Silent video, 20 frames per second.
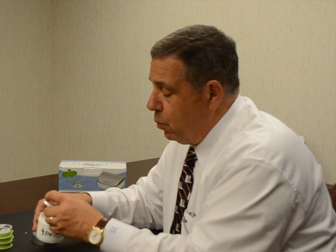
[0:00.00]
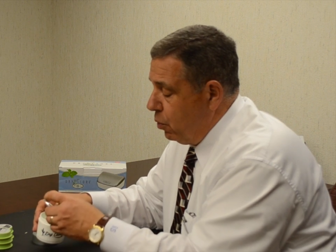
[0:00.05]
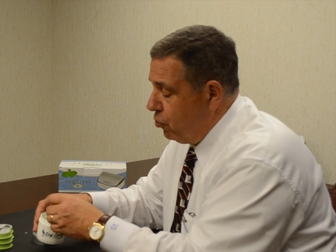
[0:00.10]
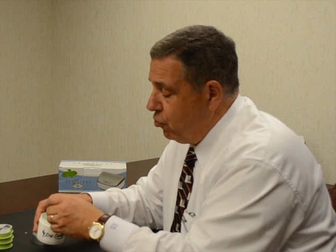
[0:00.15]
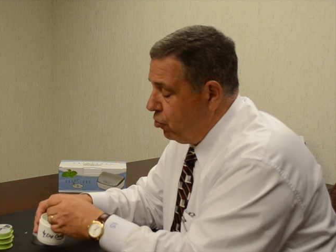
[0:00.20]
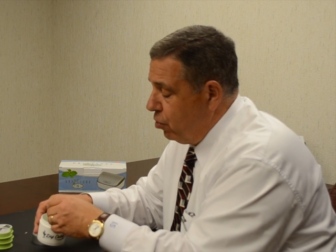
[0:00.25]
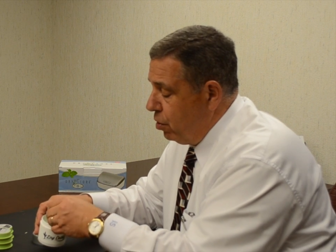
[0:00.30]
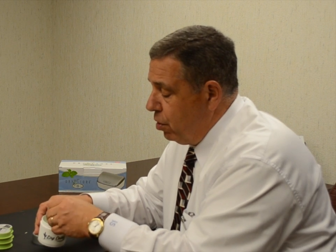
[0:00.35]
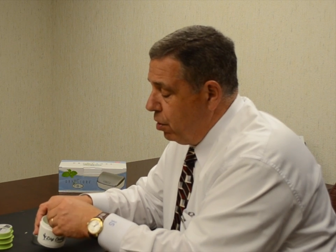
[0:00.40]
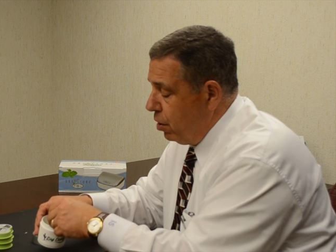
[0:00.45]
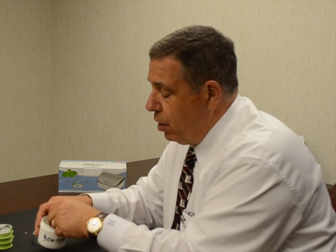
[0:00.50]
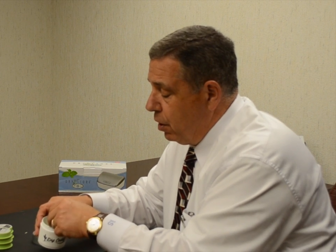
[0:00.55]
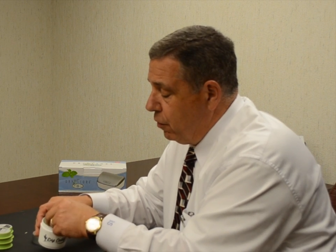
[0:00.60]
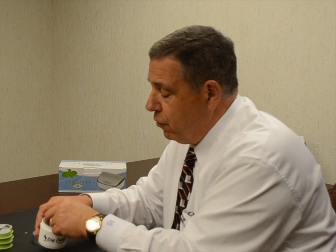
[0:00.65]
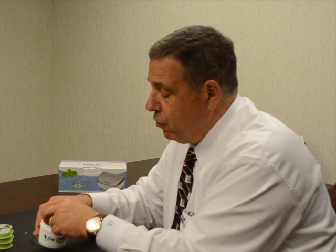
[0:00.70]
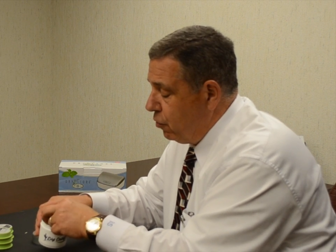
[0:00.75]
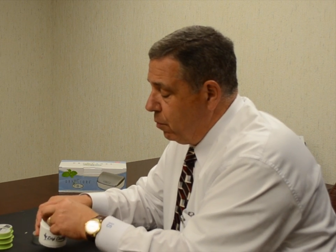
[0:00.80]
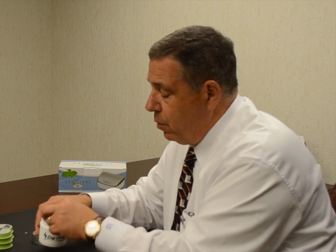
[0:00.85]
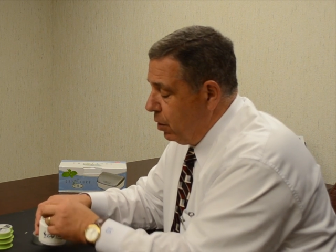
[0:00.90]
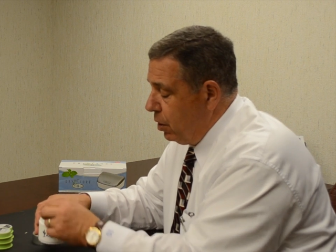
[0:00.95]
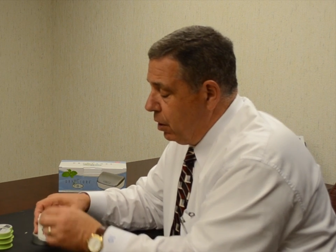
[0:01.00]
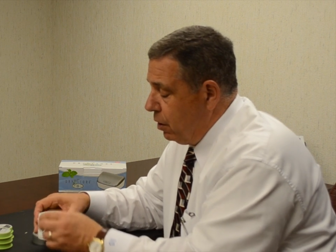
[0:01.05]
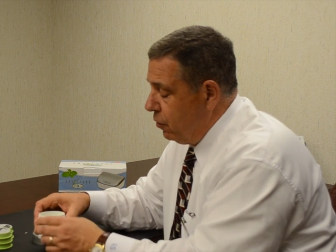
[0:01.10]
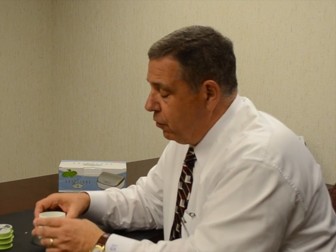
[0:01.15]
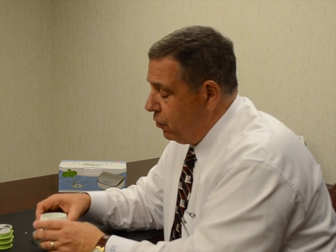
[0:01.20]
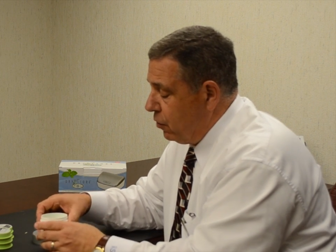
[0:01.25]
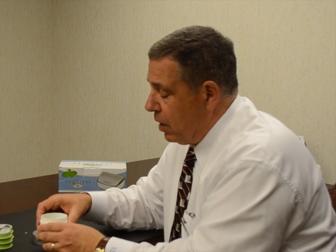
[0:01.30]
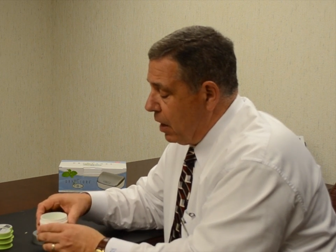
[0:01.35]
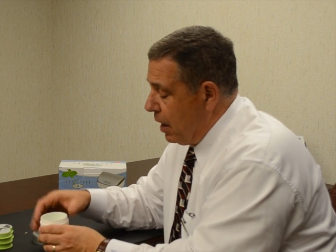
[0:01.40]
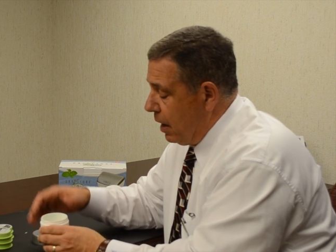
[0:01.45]
and put your hearing instrument
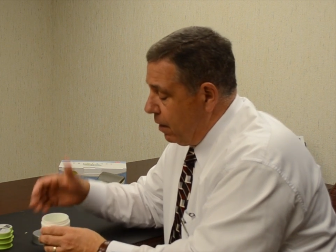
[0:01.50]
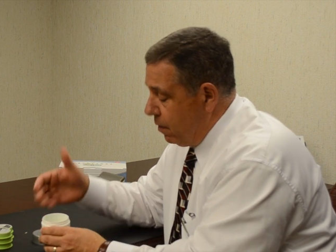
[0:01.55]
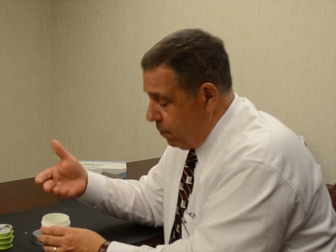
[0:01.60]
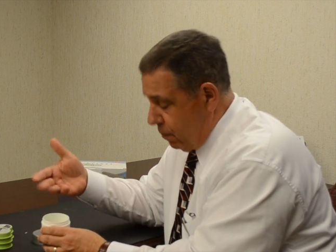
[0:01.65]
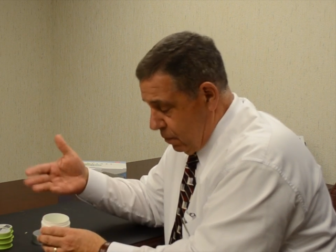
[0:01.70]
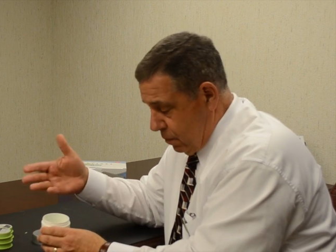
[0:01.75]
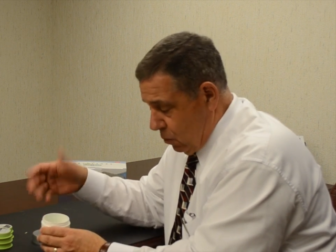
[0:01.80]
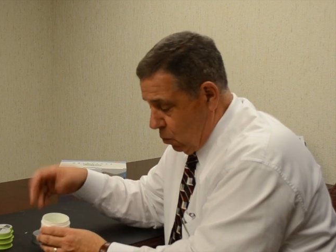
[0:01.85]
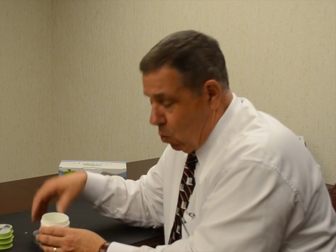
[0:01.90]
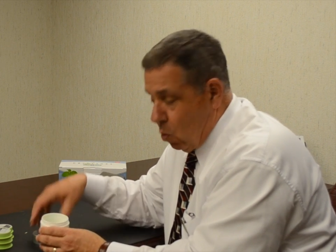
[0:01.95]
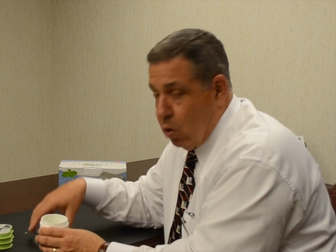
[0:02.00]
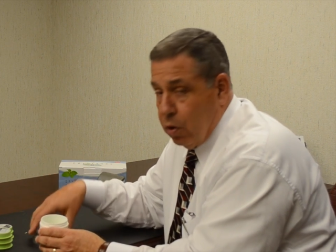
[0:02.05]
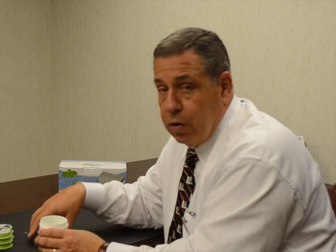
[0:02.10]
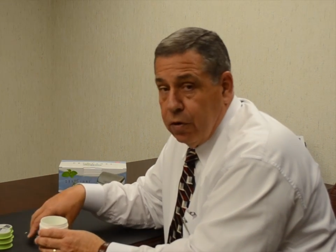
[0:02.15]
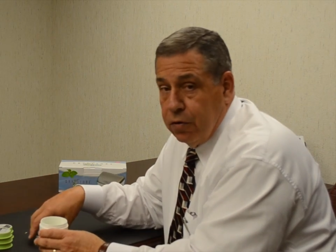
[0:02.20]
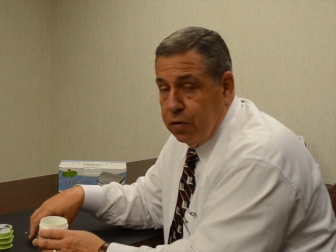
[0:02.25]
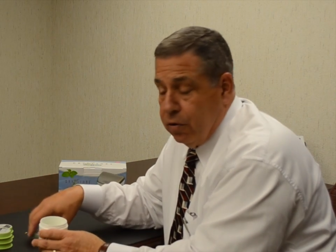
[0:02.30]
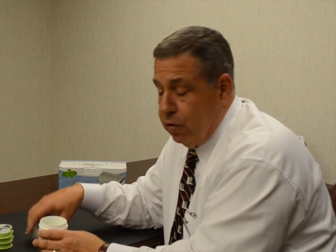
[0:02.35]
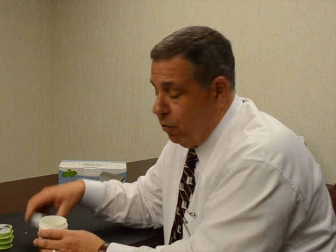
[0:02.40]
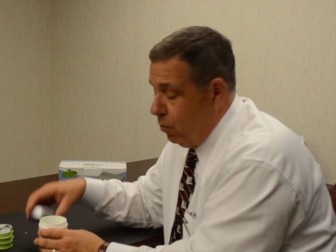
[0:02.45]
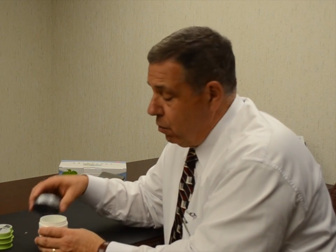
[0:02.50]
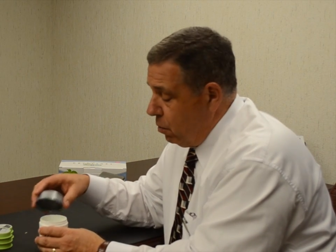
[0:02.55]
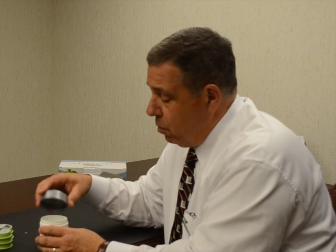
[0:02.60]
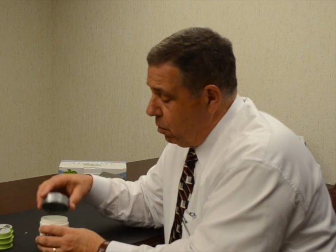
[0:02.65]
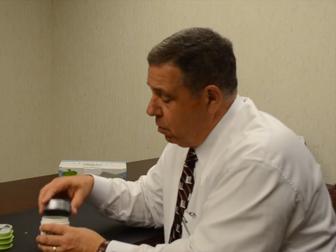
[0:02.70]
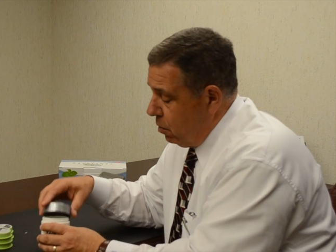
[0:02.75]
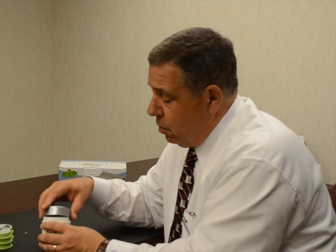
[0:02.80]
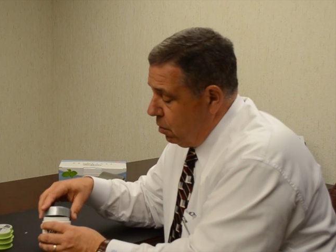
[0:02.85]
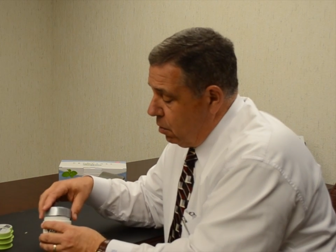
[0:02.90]
inside, 1 or 2,